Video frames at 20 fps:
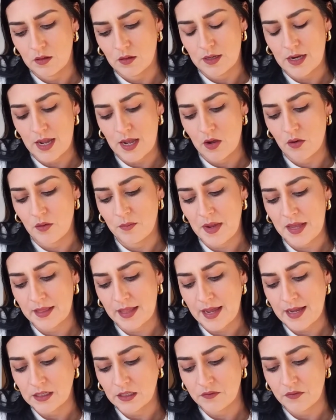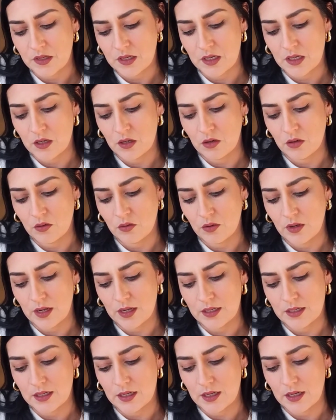Now, my last video,
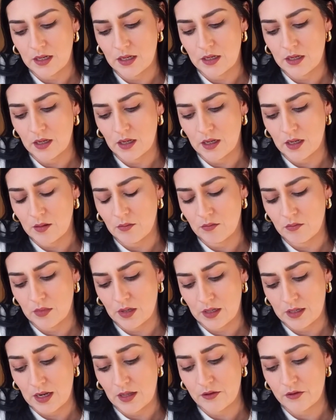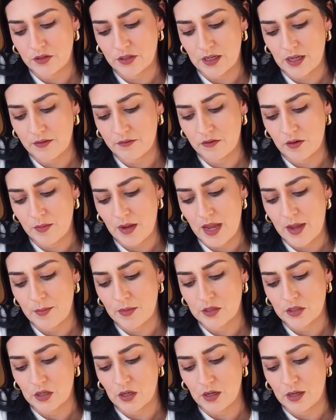I did another set from
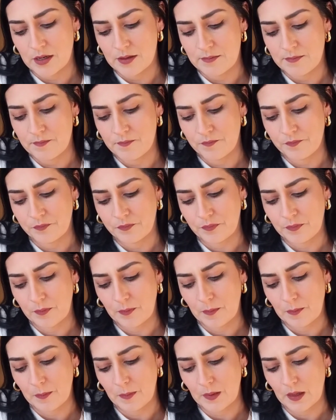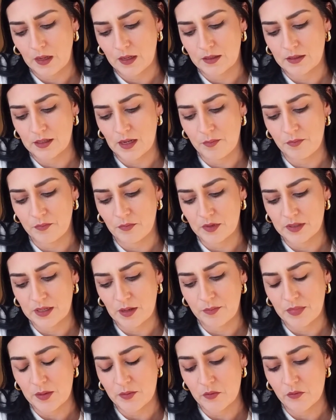Amazon, and
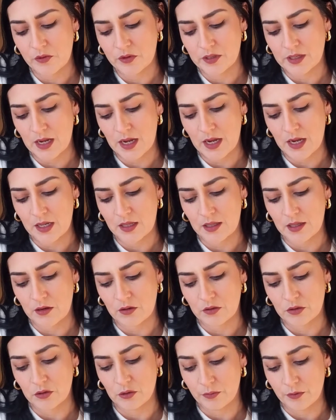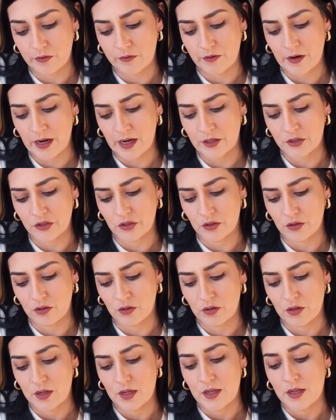some people were saying they're super fragile.
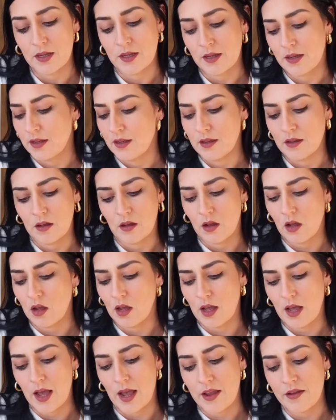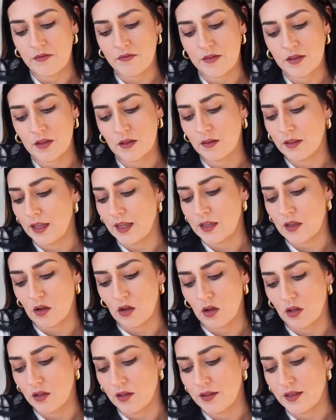I feel like
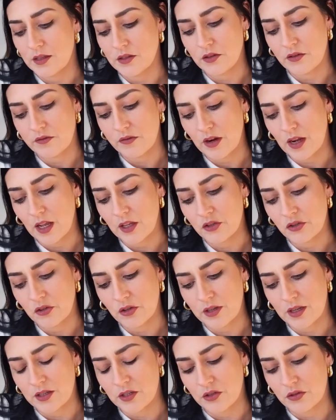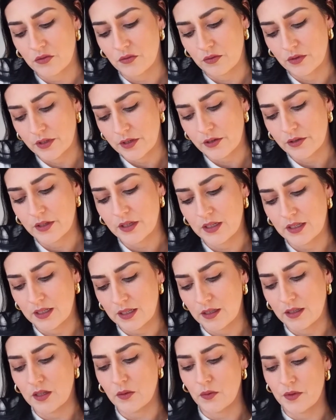all of these are fragile because you're literally
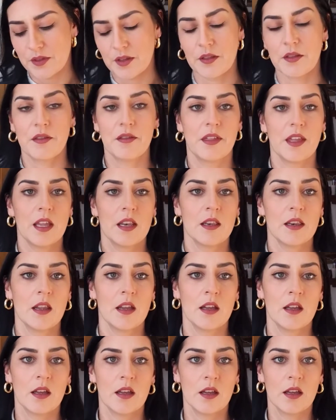dealing with a thin